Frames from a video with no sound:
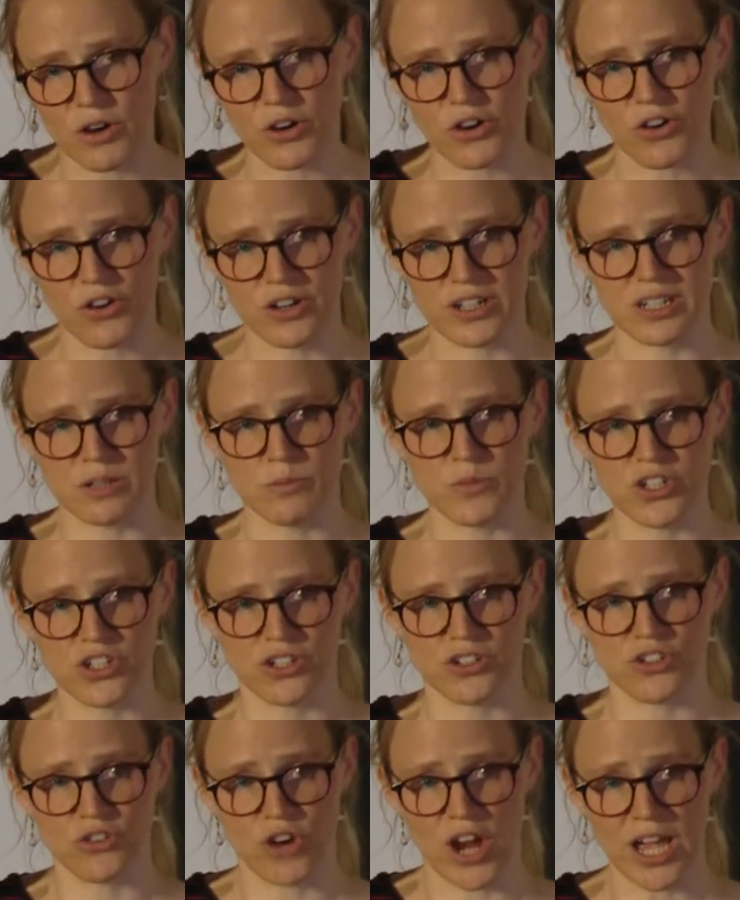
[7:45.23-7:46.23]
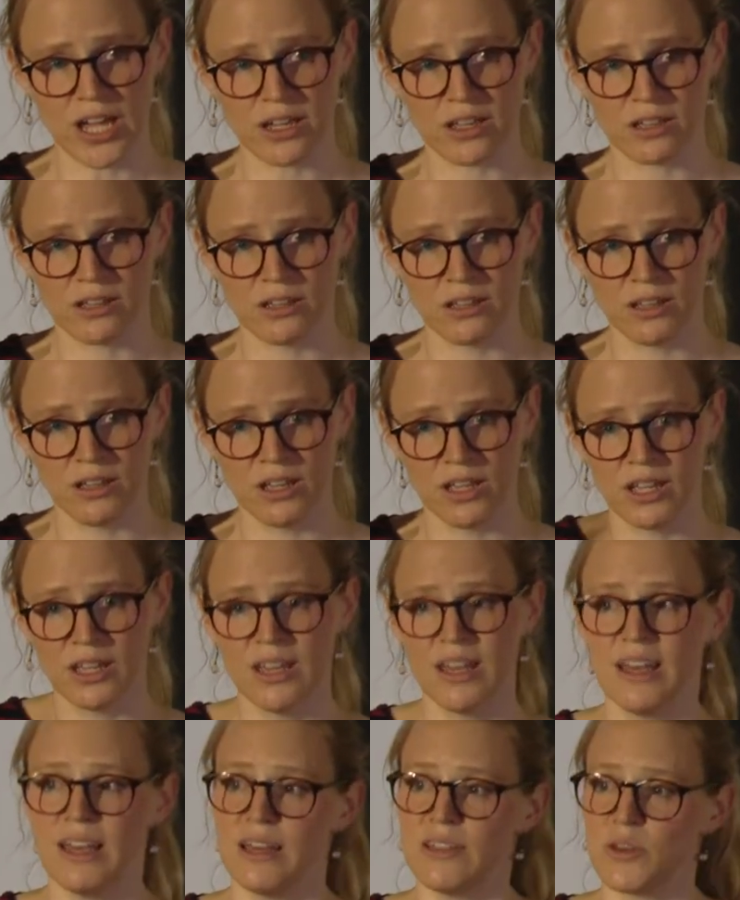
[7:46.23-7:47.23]
current emission track,
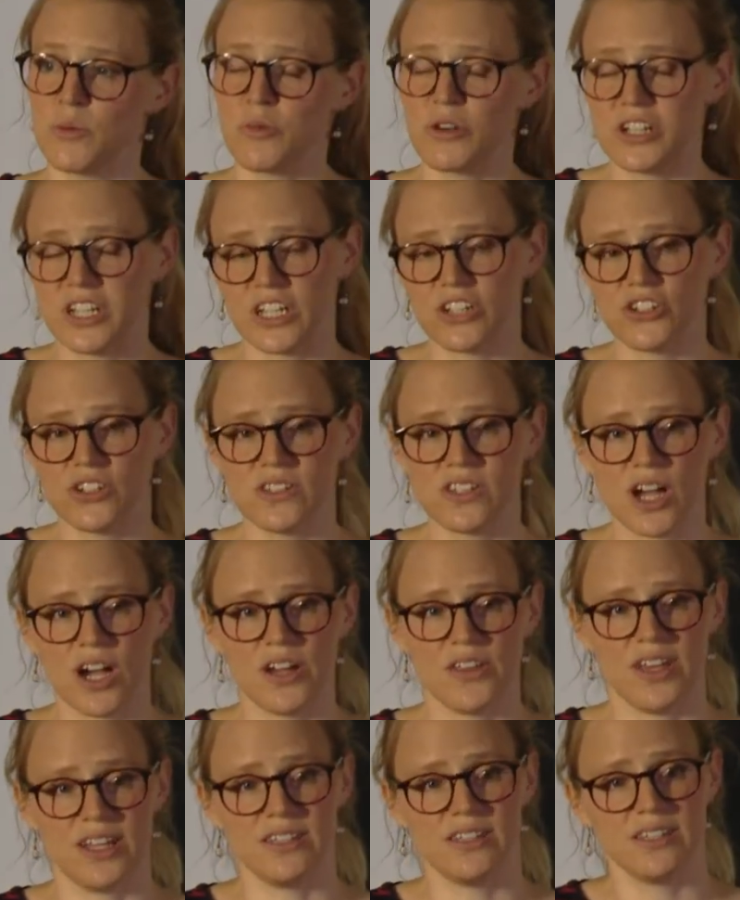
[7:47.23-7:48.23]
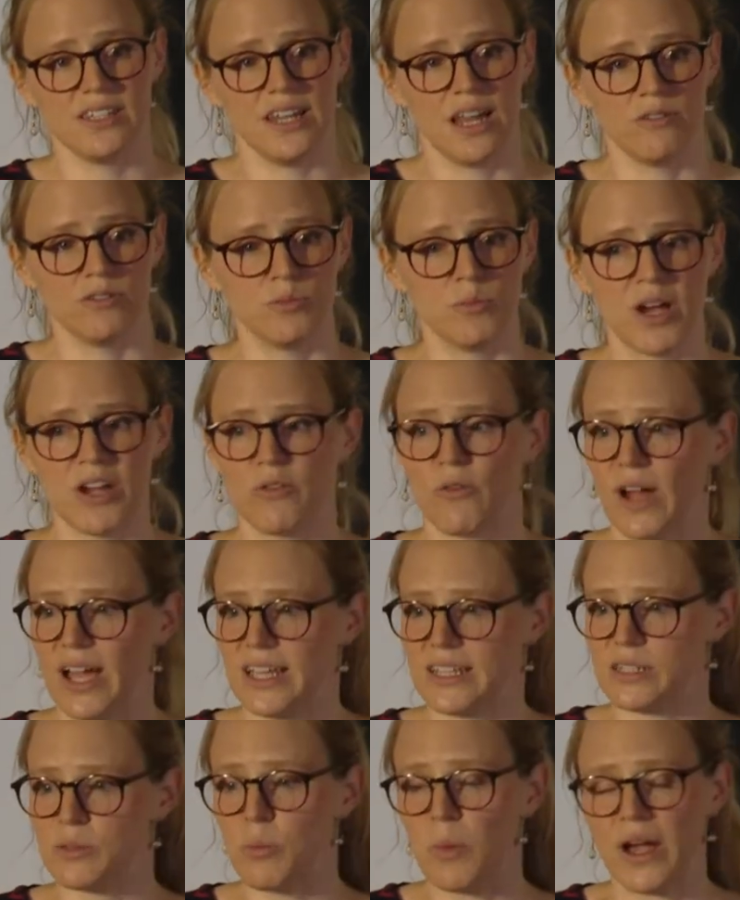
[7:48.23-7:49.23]
the predictions are that sea level might
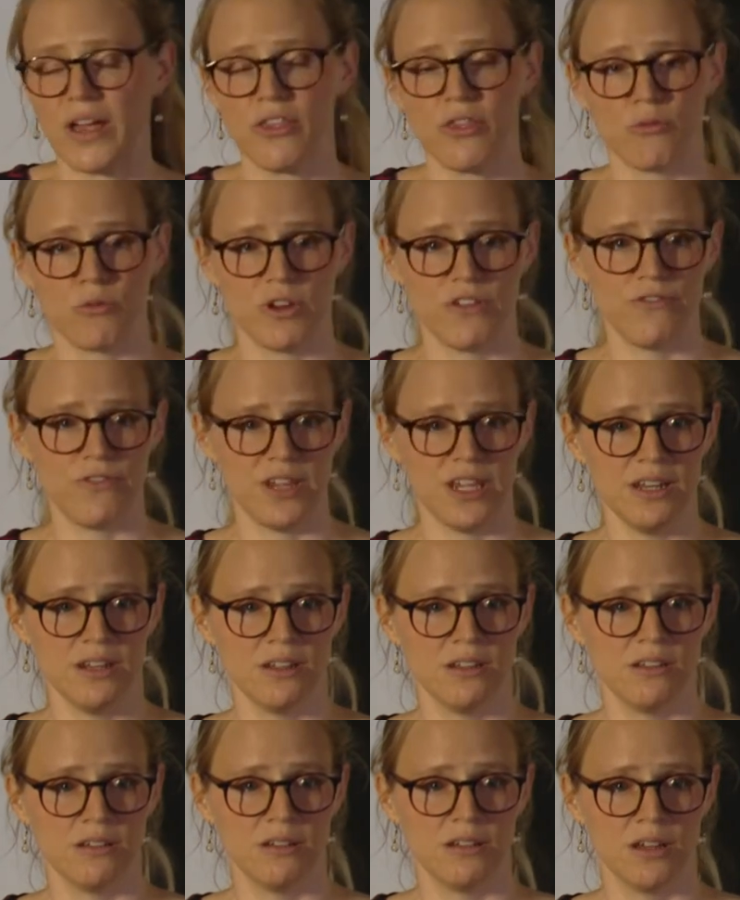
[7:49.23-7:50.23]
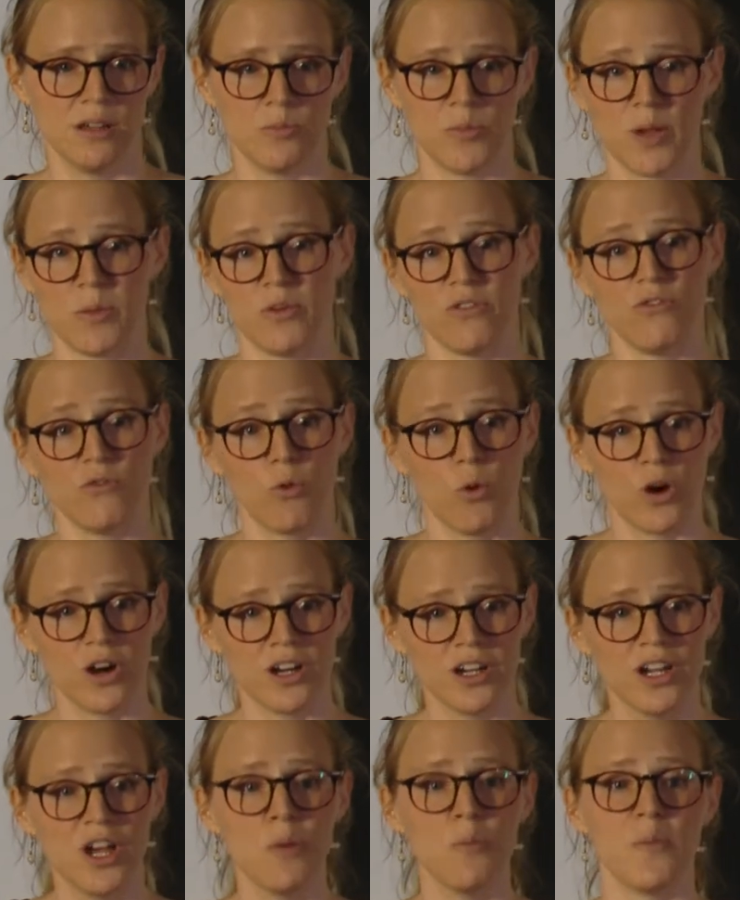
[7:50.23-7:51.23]
rise by 3 feet, maybe 4,
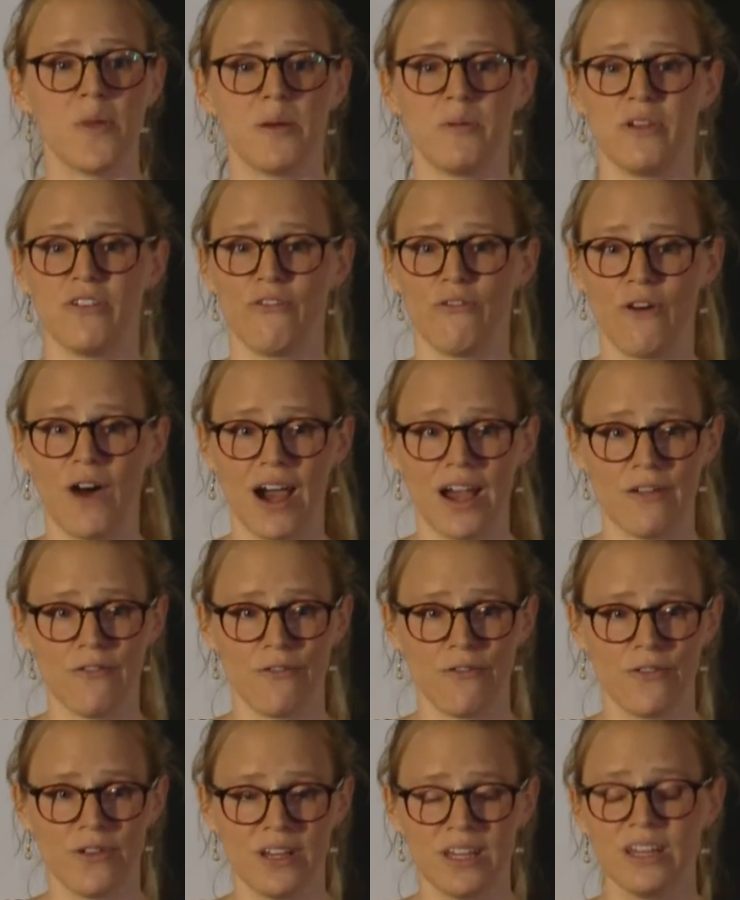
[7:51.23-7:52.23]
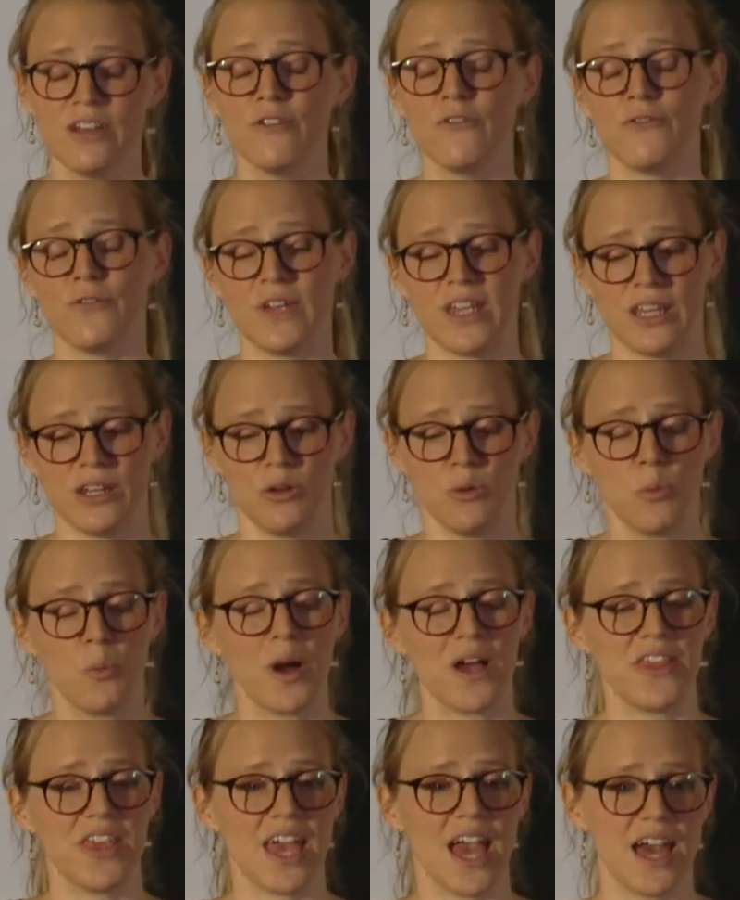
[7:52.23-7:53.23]
maybe 5 feet by
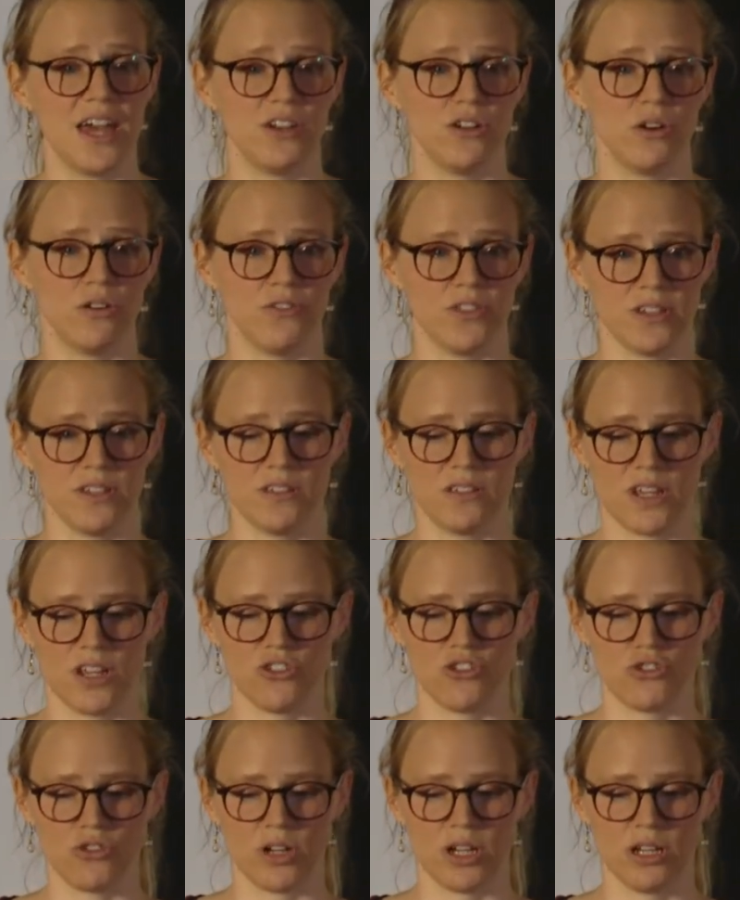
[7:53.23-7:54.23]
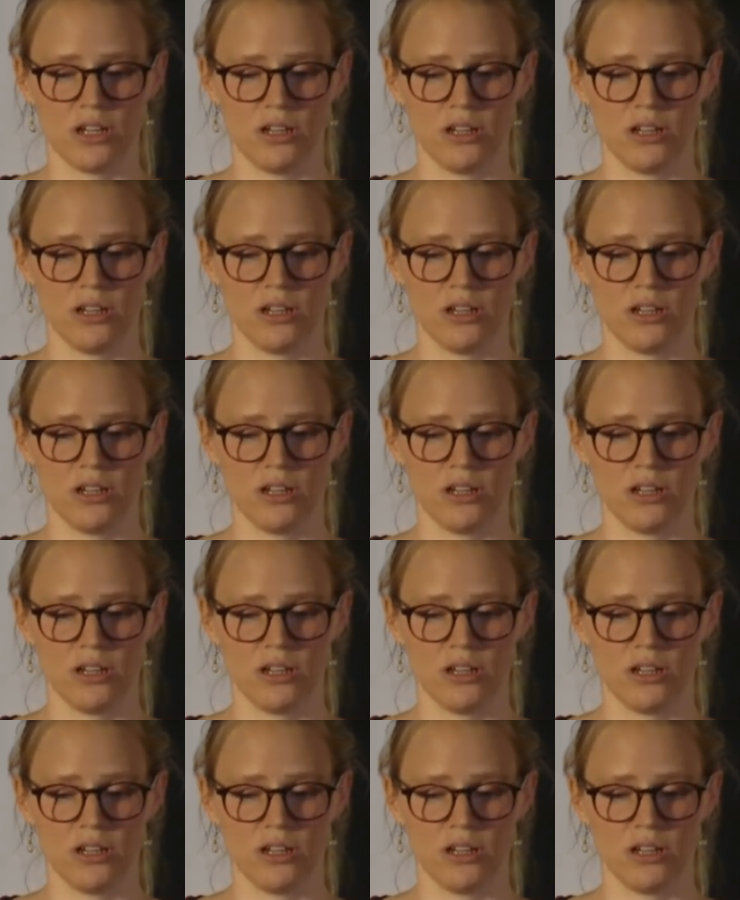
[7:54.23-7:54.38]
the end of this century.